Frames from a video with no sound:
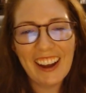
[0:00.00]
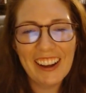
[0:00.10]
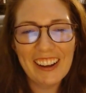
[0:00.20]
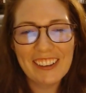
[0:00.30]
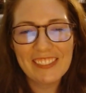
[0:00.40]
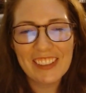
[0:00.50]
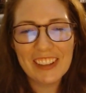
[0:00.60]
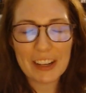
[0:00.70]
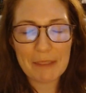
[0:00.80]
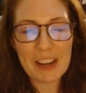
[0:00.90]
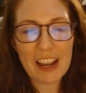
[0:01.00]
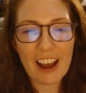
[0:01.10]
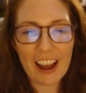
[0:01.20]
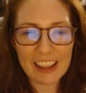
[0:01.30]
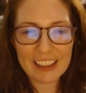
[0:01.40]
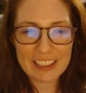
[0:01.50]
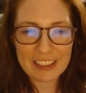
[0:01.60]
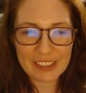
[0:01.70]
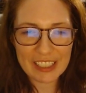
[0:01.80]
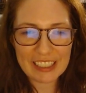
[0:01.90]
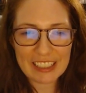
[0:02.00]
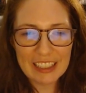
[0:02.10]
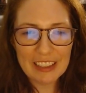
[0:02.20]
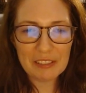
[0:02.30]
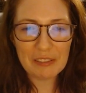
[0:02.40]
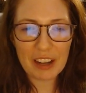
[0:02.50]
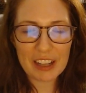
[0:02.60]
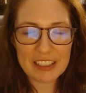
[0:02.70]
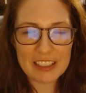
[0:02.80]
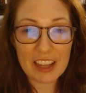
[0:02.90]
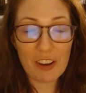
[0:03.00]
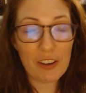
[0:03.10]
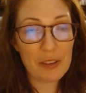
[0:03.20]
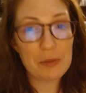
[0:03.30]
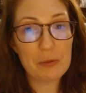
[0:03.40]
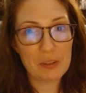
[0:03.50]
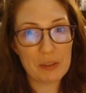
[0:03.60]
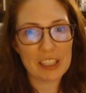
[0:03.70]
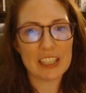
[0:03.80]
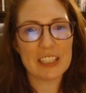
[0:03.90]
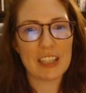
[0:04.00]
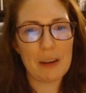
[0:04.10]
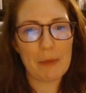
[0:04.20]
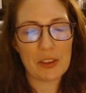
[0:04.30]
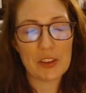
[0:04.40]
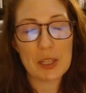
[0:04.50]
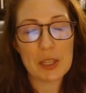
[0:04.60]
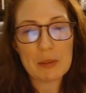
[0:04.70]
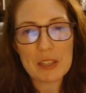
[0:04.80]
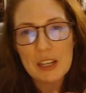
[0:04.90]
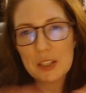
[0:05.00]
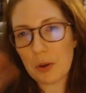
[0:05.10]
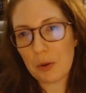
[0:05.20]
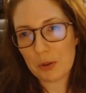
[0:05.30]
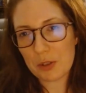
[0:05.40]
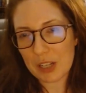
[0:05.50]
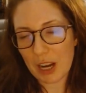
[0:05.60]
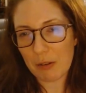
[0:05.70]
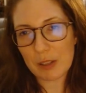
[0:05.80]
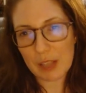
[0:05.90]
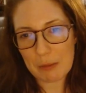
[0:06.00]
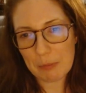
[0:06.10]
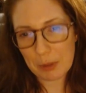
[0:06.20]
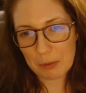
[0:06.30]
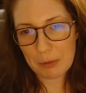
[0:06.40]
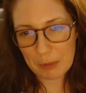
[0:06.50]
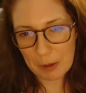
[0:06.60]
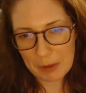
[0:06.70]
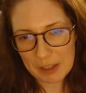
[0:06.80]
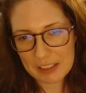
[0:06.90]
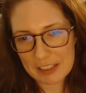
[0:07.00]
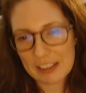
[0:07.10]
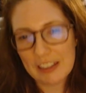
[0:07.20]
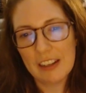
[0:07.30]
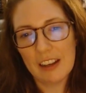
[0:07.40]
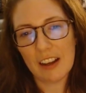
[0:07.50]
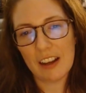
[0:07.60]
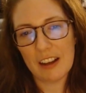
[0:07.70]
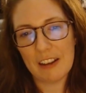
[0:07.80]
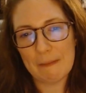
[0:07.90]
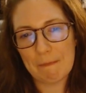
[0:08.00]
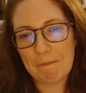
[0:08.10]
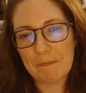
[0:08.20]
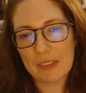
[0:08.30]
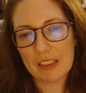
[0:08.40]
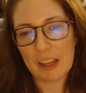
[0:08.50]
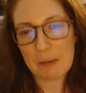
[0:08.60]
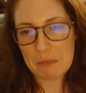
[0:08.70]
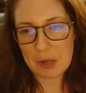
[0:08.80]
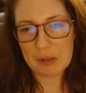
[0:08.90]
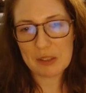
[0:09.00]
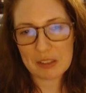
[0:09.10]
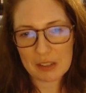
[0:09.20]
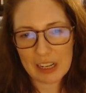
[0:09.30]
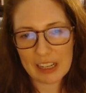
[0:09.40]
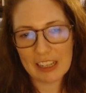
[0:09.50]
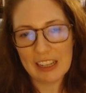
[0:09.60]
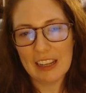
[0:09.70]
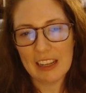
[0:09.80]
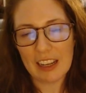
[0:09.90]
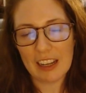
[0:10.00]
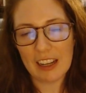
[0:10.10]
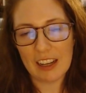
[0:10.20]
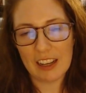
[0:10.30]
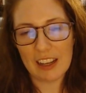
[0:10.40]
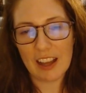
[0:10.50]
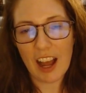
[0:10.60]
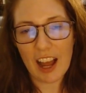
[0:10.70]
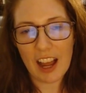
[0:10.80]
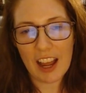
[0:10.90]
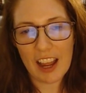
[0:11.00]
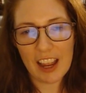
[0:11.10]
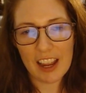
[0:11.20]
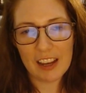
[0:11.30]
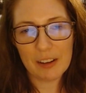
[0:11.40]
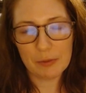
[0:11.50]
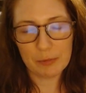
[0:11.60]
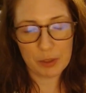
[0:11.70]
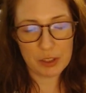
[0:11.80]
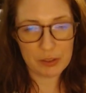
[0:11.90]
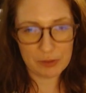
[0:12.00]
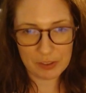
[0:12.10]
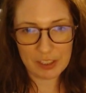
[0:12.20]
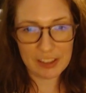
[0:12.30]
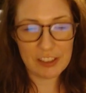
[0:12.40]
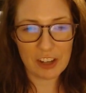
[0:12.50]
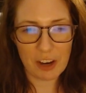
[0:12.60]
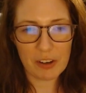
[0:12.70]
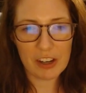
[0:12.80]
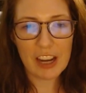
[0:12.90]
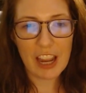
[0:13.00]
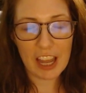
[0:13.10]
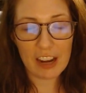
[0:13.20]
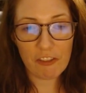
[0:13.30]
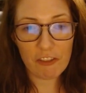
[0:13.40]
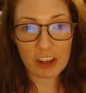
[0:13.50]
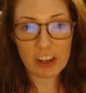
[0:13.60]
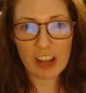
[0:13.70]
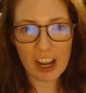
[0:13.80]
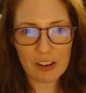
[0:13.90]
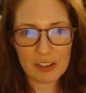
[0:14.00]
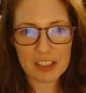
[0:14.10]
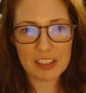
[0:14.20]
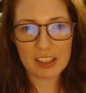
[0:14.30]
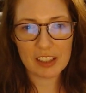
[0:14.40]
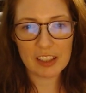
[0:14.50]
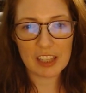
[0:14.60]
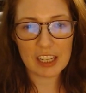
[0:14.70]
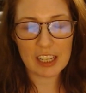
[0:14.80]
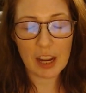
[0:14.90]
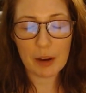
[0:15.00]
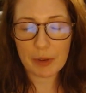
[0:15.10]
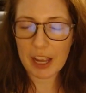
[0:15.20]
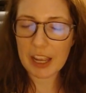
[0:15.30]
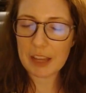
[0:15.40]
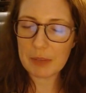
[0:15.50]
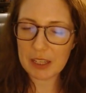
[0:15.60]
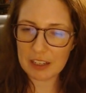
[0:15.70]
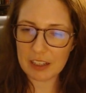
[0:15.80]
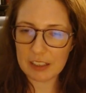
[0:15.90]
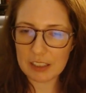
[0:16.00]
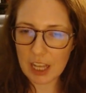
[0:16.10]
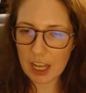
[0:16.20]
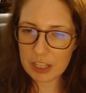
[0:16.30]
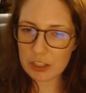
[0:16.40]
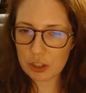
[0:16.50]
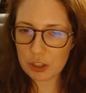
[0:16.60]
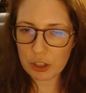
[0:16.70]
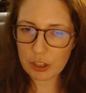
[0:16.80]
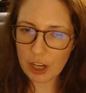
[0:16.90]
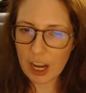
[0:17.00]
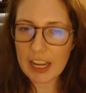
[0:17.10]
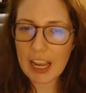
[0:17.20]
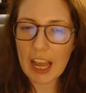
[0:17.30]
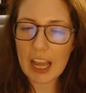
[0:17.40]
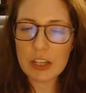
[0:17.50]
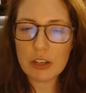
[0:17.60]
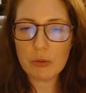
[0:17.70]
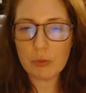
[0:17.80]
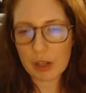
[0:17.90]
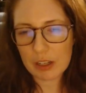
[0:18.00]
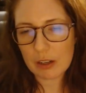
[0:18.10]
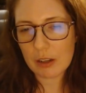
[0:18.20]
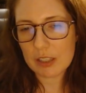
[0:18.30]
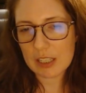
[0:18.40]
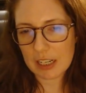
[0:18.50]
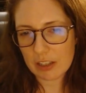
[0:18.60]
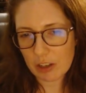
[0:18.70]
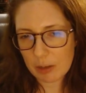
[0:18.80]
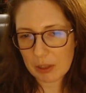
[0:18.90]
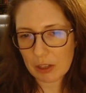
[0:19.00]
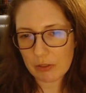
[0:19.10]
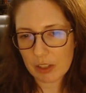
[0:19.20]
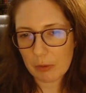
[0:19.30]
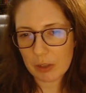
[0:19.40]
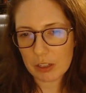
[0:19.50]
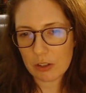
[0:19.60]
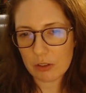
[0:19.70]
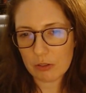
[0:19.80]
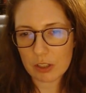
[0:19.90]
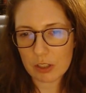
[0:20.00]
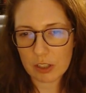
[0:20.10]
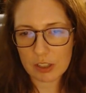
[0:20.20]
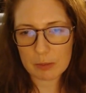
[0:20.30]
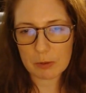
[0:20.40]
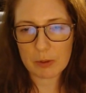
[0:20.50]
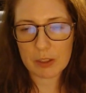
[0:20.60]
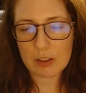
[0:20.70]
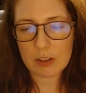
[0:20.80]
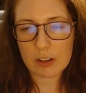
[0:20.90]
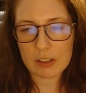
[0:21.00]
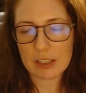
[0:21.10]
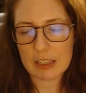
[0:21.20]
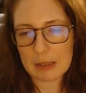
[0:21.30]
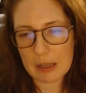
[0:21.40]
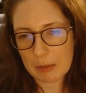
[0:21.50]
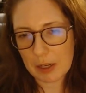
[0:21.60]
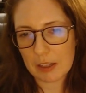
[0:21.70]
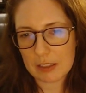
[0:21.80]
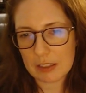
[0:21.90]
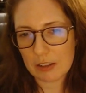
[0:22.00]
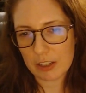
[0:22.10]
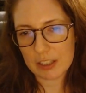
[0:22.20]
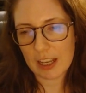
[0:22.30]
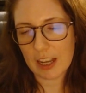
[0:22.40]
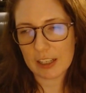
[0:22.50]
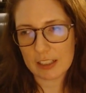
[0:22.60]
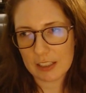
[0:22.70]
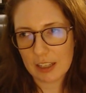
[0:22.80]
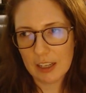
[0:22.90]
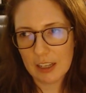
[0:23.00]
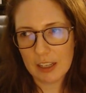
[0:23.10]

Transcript: um, okay, my high this week was oh, I was really excited about this. This was like a total shower light bulb moment, um, like a muse strike. Uh, I was in the shower and I figured out the I had been unsure. I I knew one secondary POV I wanted to do for Darkness Between the Stars. This is like my series that has